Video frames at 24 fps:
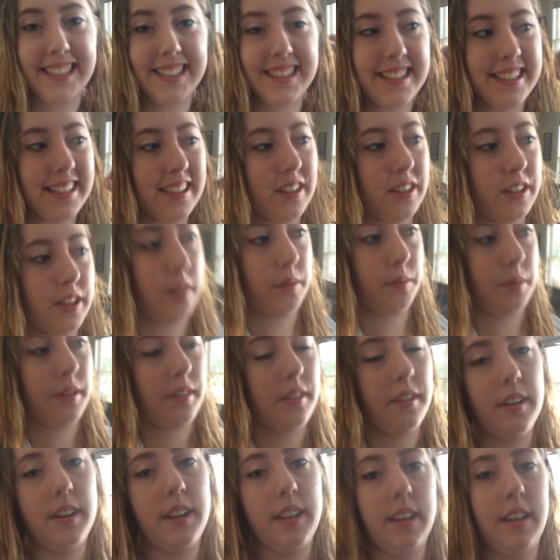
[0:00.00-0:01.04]
It's like already
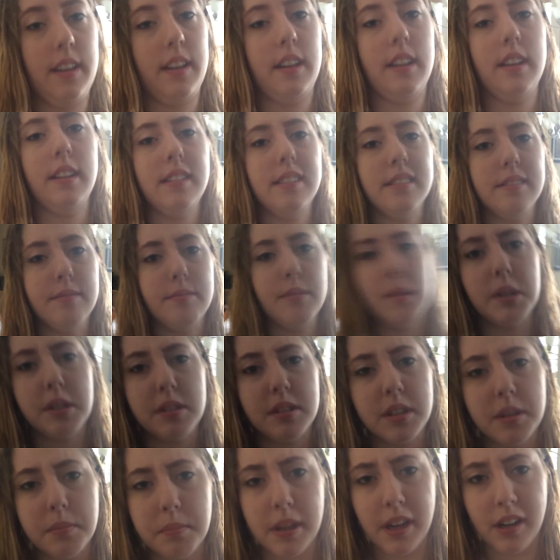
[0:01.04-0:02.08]
1.30. I didn't, like,
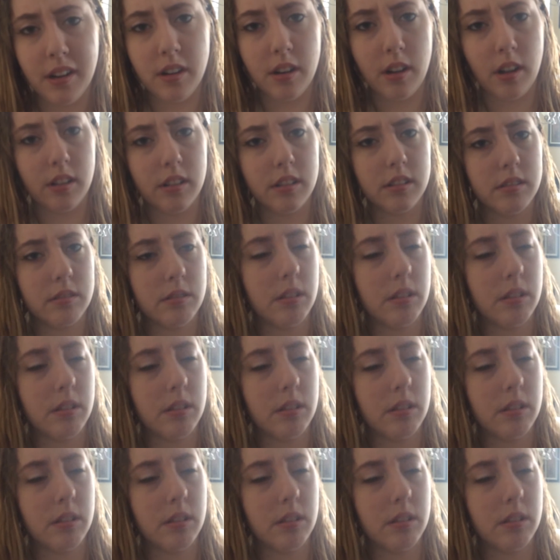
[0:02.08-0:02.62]
sleep in at all,